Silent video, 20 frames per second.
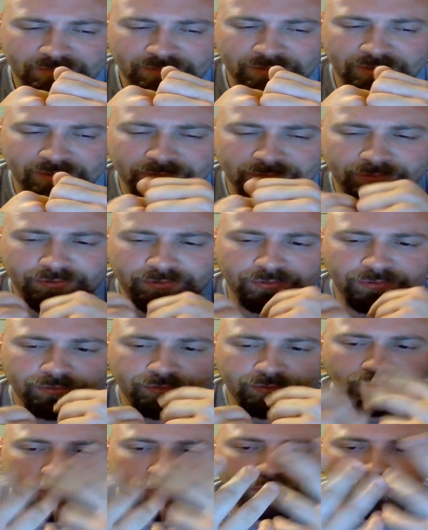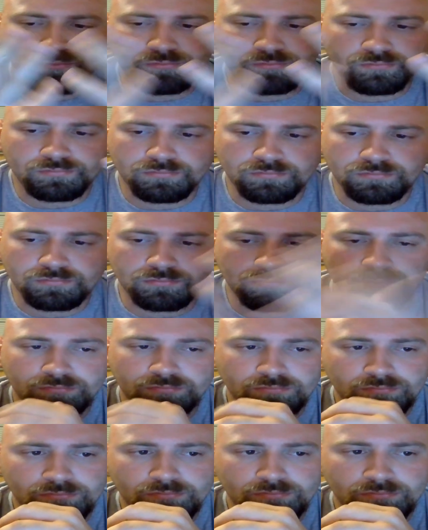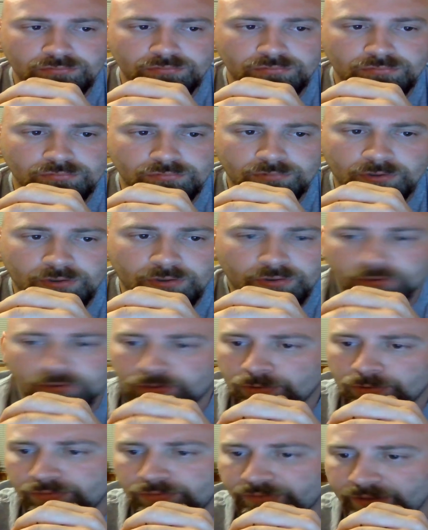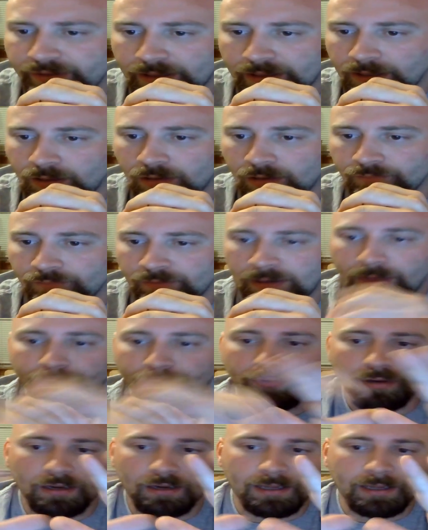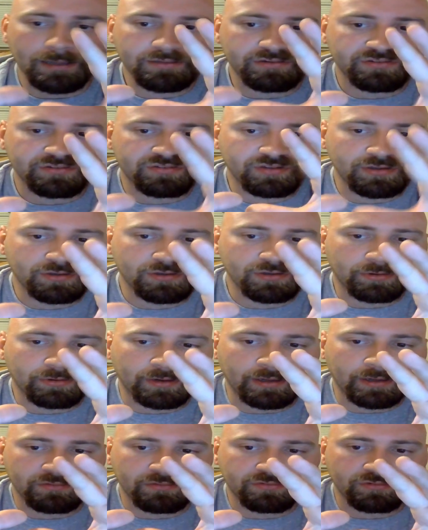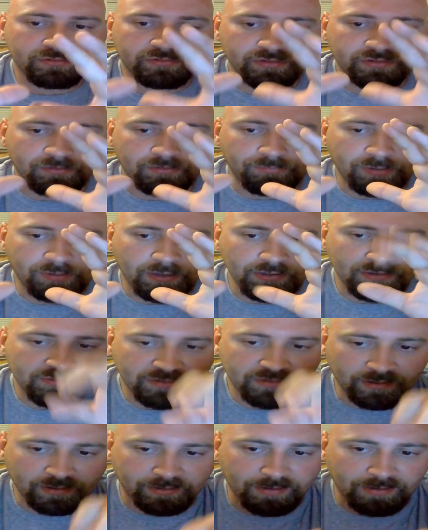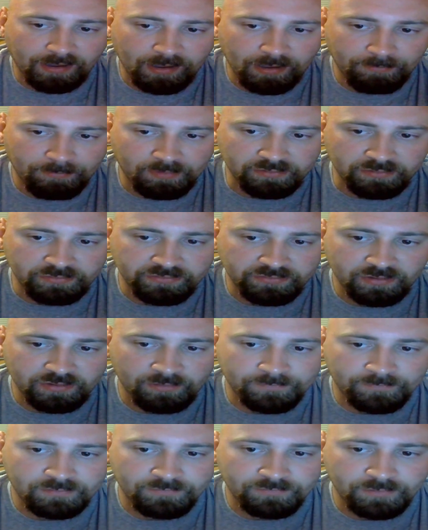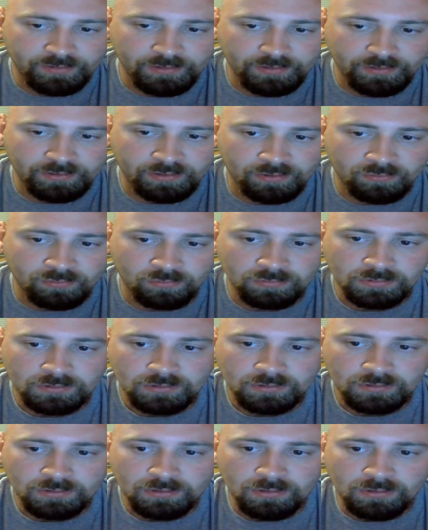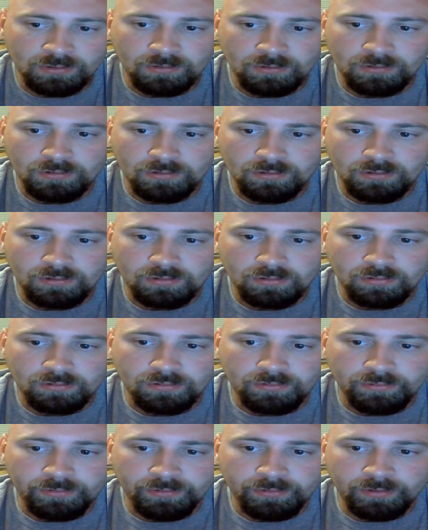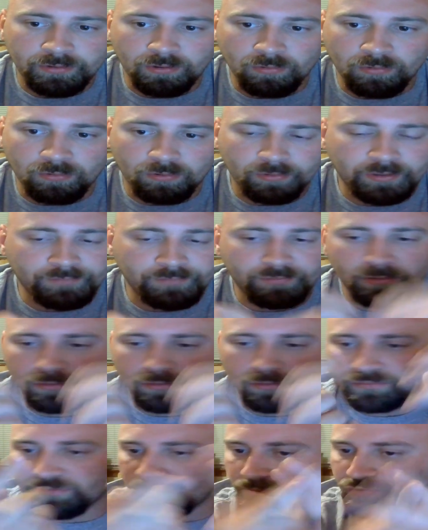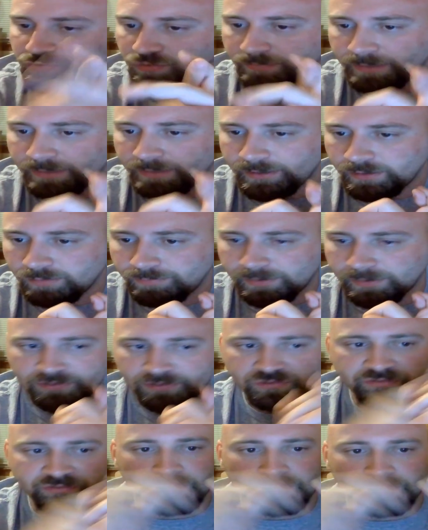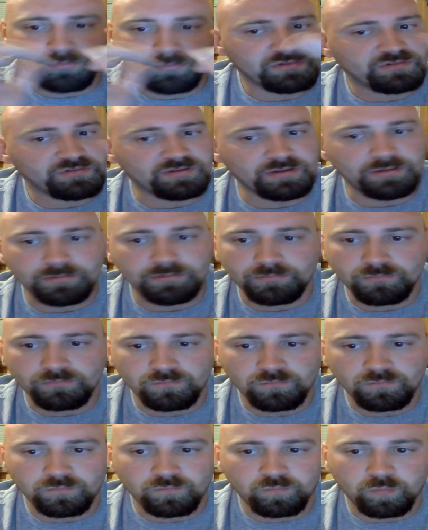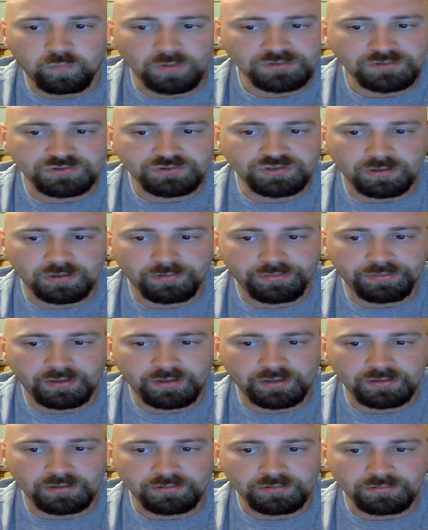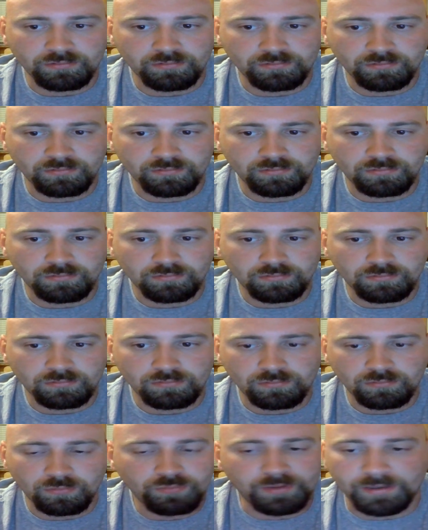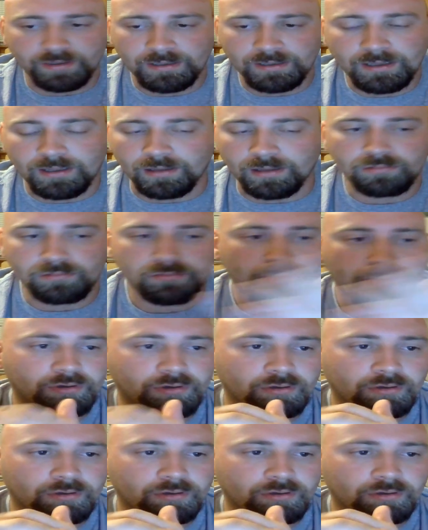Who do they have? And I would like to see your answers and opinions in the comments of this video, or even on social media pages. I want to see what y'all think, who they got,